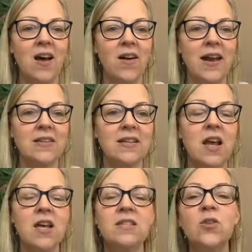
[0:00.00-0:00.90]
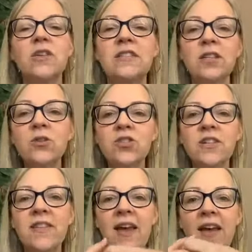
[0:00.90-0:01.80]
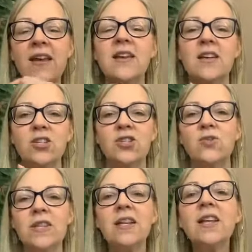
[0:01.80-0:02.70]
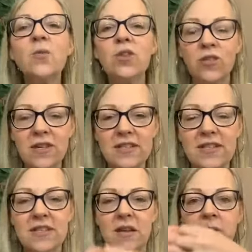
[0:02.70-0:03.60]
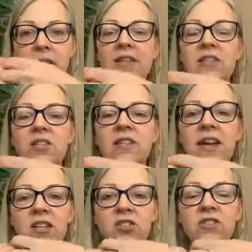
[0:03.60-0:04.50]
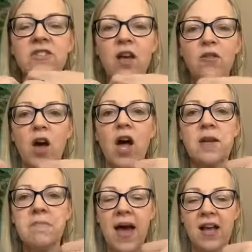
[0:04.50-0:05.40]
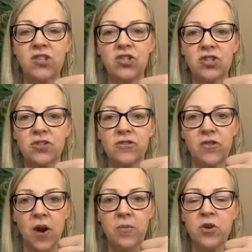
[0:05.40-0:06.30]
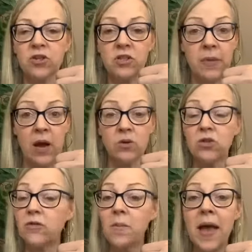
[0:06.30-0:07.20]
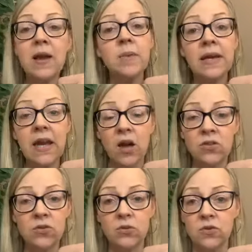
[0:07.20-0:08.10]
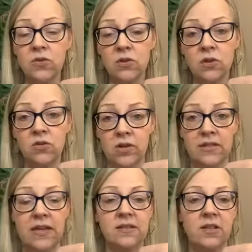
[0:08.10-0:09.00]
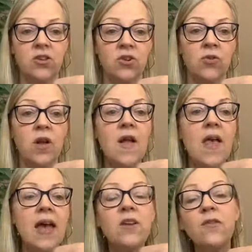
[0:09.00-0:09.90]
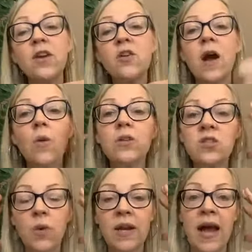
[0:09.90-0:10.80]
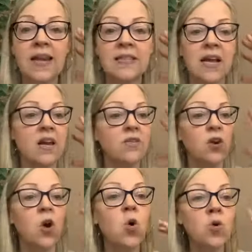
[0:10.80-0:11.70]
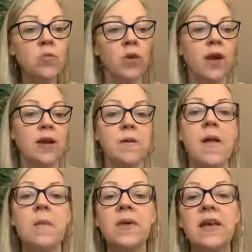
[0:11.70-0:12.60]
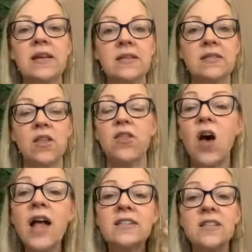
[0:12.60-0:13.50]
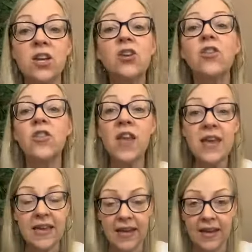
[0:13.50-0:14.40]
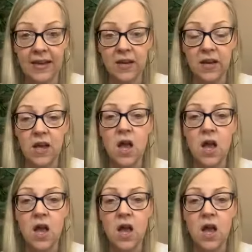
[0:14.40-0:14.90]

All right, so the solution then to dealing with criticism is to get yourself unmeshed from your spouse or from anybody else who's criticizing you, and to figure out what's going on inside of your own brain, because the thoughts that you're thinking